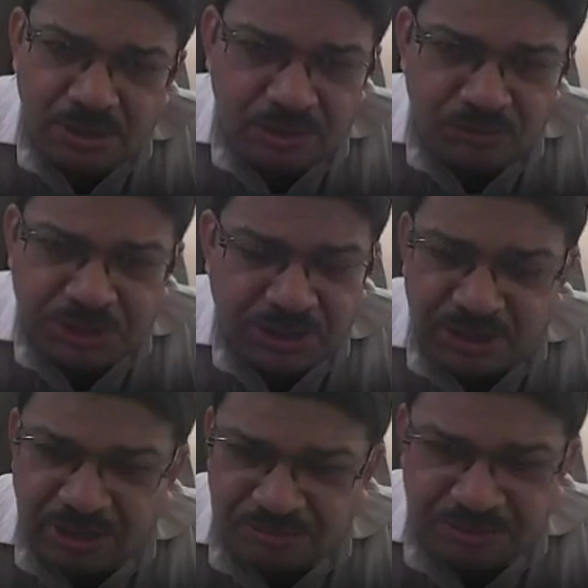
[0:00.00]
We can
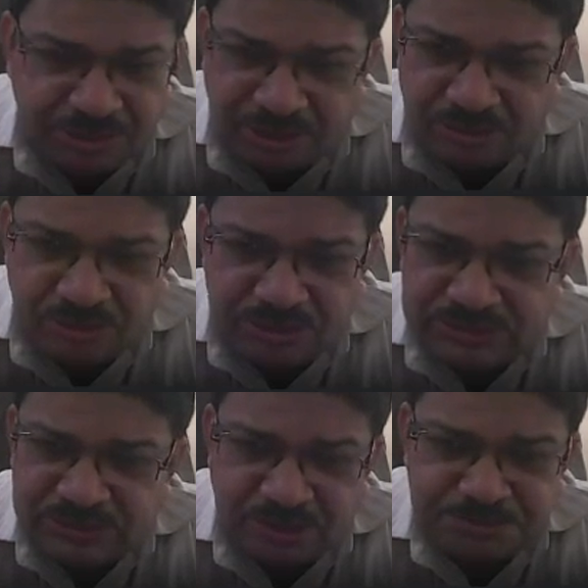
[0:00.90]
have rectangular
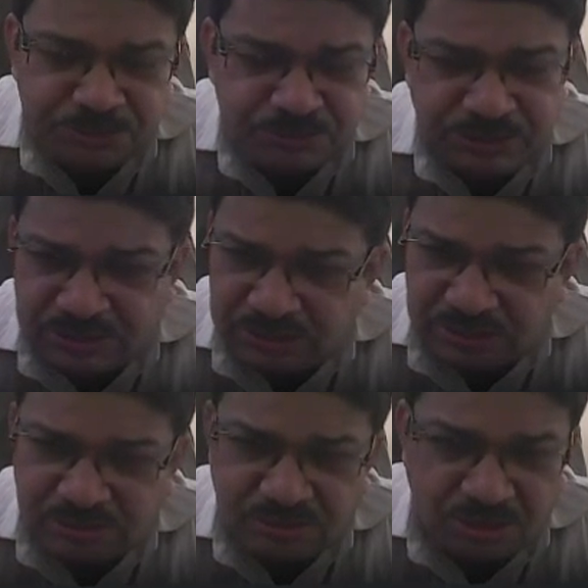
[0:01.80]
stirrups with
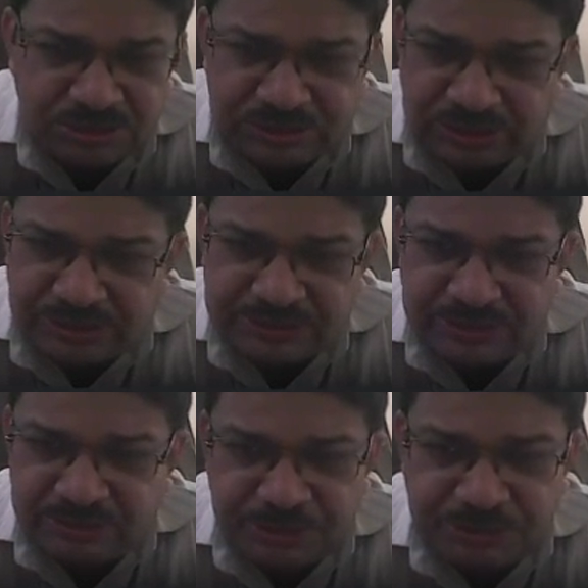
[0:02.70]
cross ties
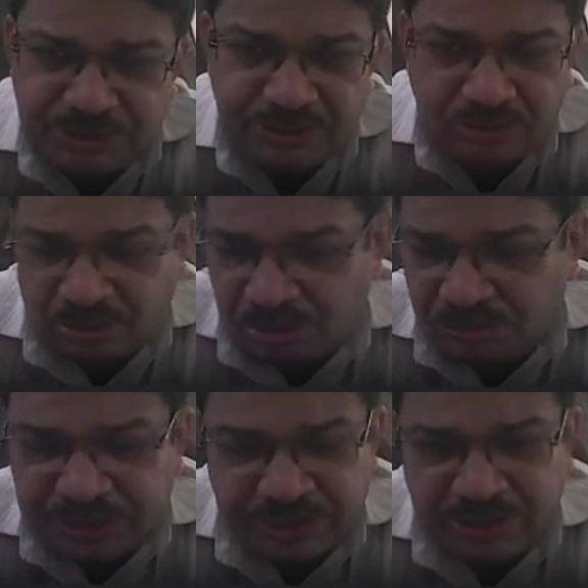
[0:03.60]
in between, or
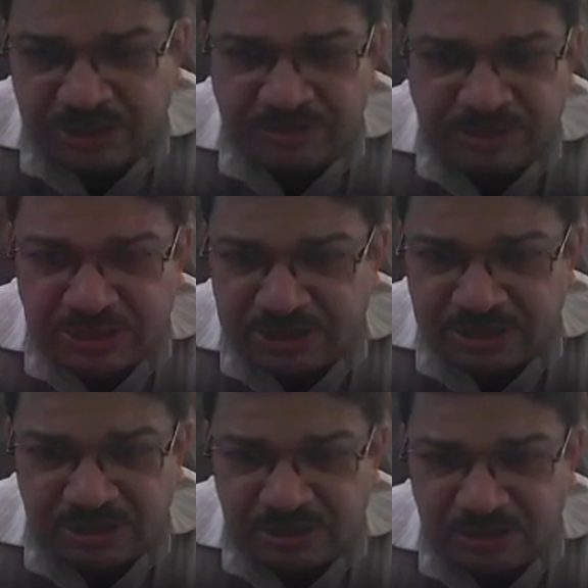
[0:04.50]
we can have
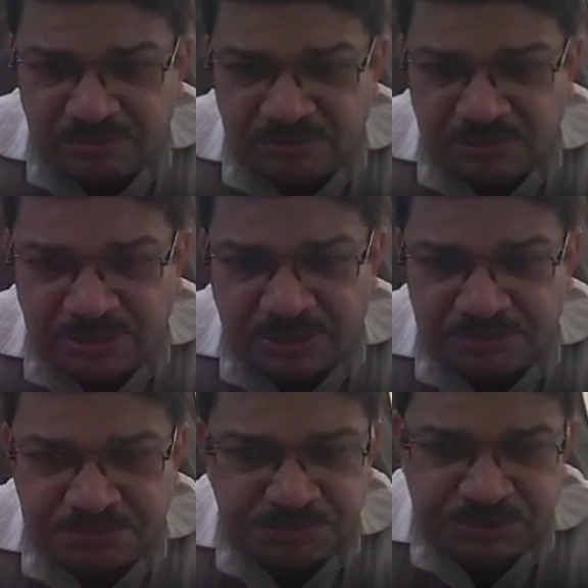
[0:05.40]
helical
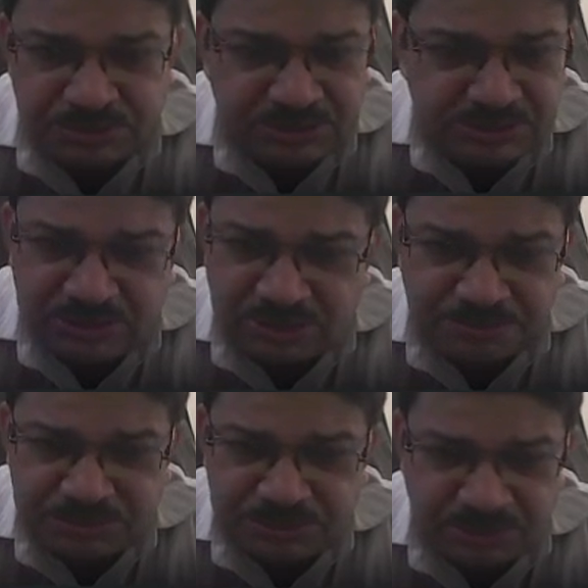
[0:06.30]

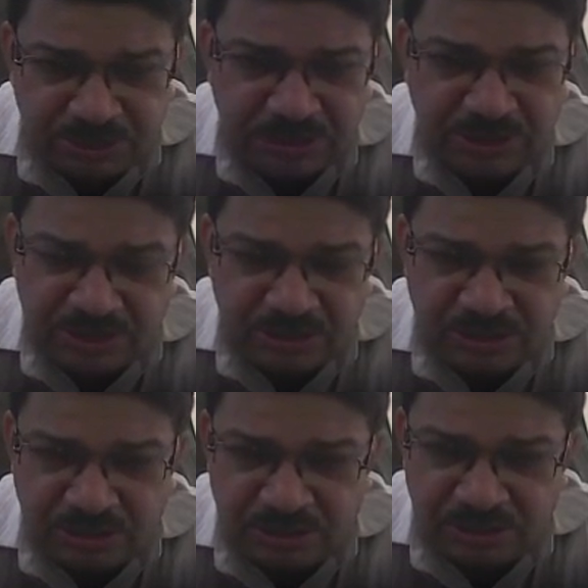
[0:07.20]
stirrups,
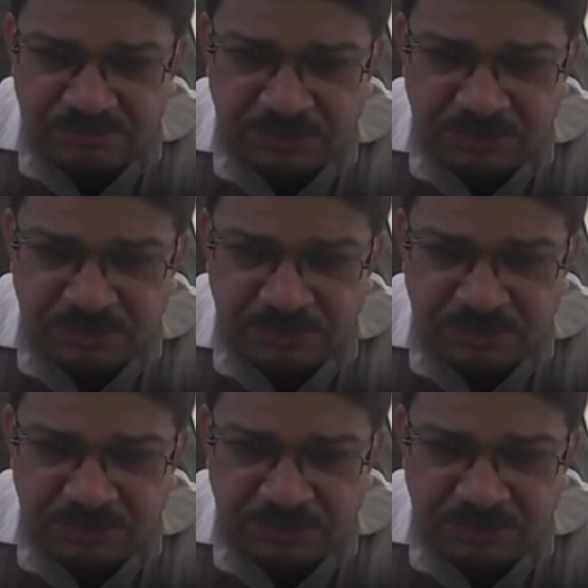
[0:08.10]
helical